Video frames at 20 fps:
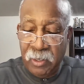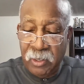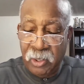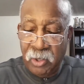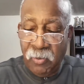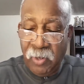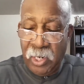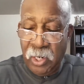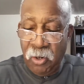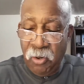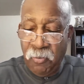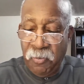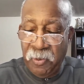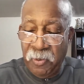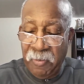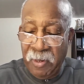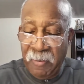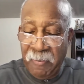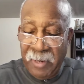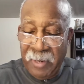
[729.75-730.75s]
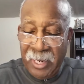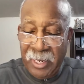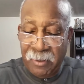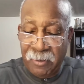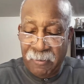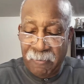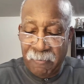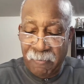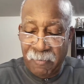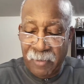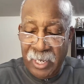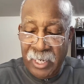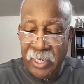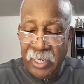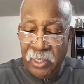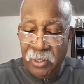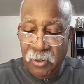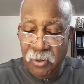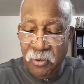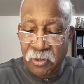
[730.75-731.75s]
So I opened my mouth,
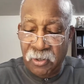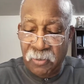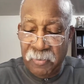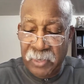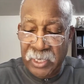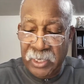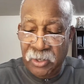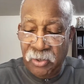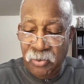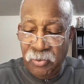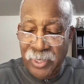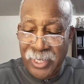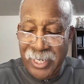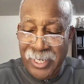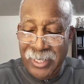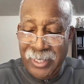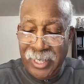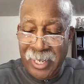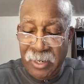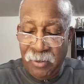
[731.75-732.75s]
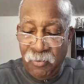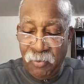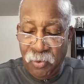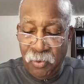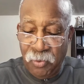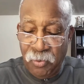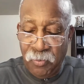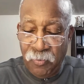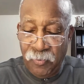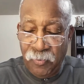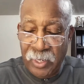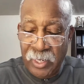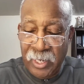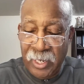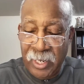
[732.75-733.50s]
and he caused me to eat that roll.